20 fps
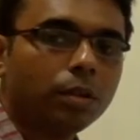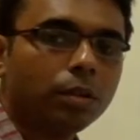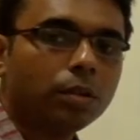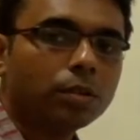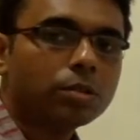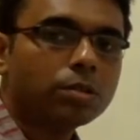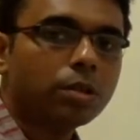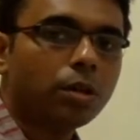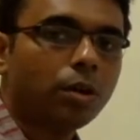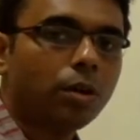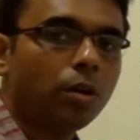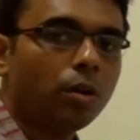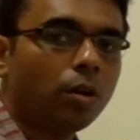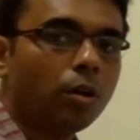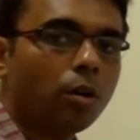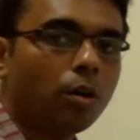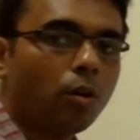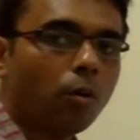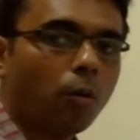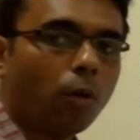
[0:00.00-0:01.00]
So
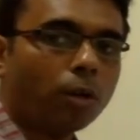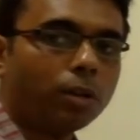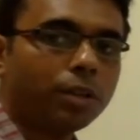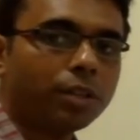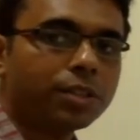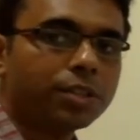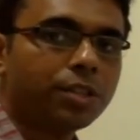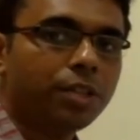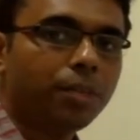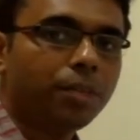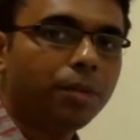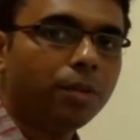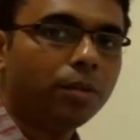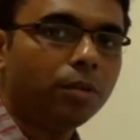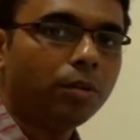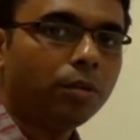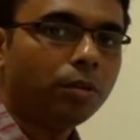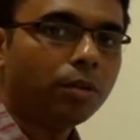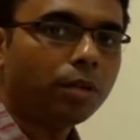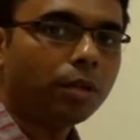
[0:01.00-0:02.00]
what the
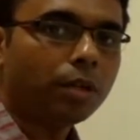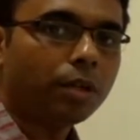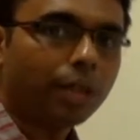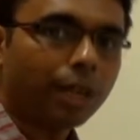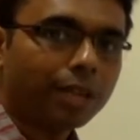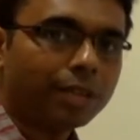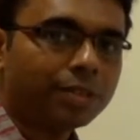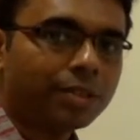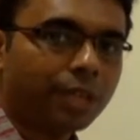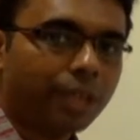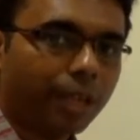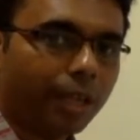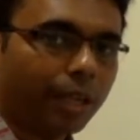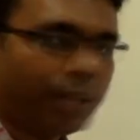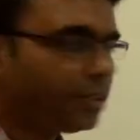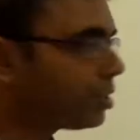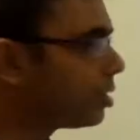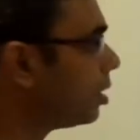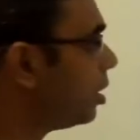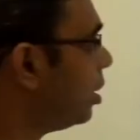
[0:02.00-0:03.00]
CPU does
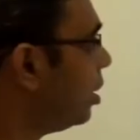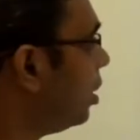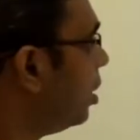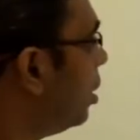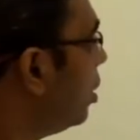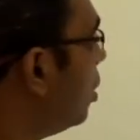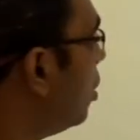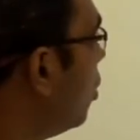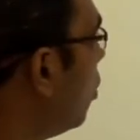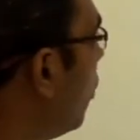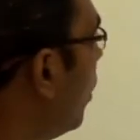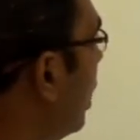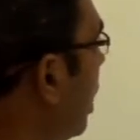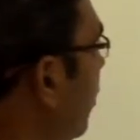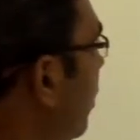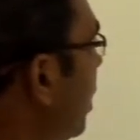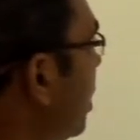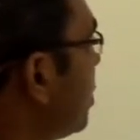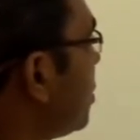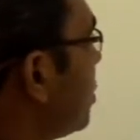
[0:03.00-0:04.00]
is, whenever the